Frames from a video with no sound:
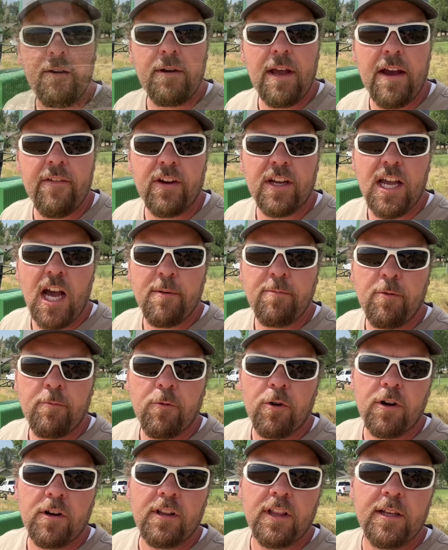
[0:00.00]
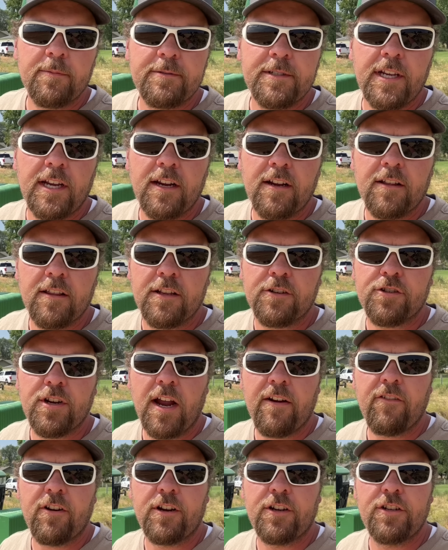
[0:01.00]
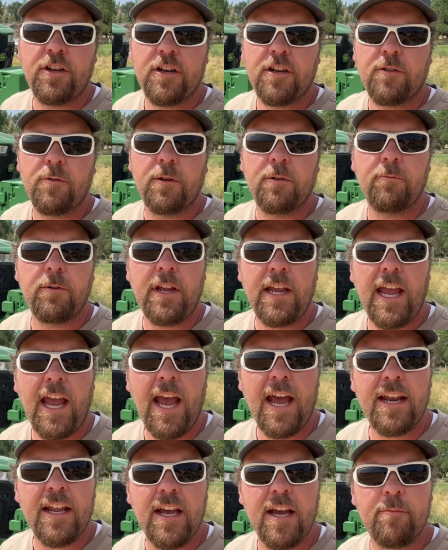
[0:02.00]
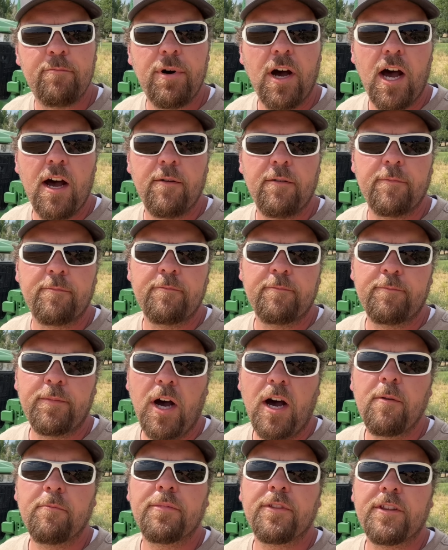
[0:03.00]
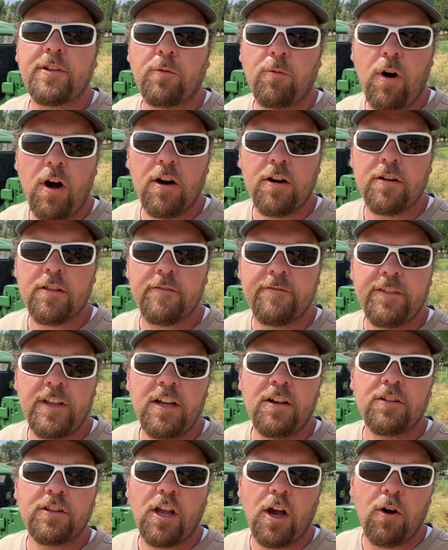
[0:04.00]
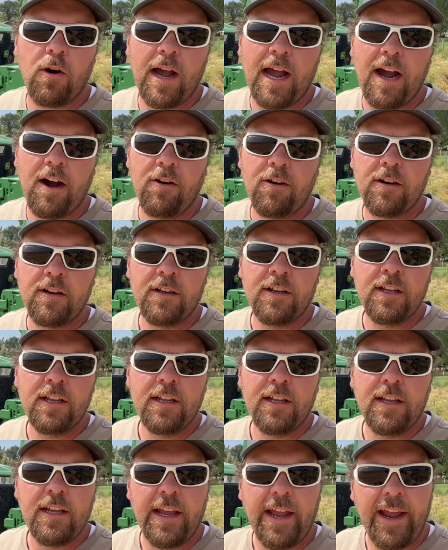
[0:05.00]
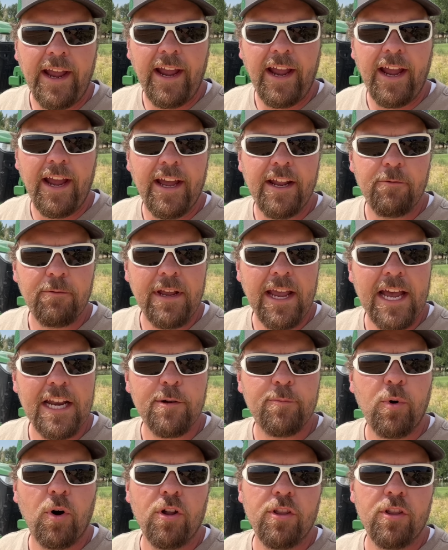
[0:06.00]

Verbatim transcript: have a couple more clips here that Trevor took when we had a, a pump to water the field go out, and we had to pull